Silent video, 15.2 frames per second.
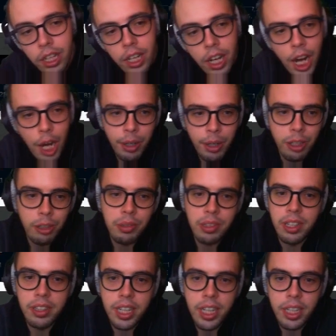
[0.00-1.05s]
I'm 100%
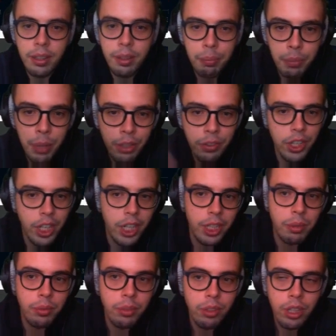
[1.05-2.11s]
dead both
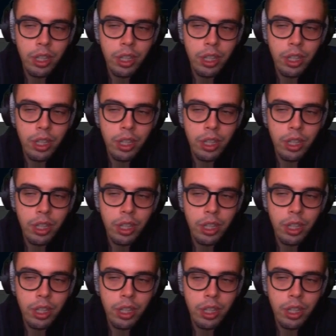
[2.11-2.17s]
times.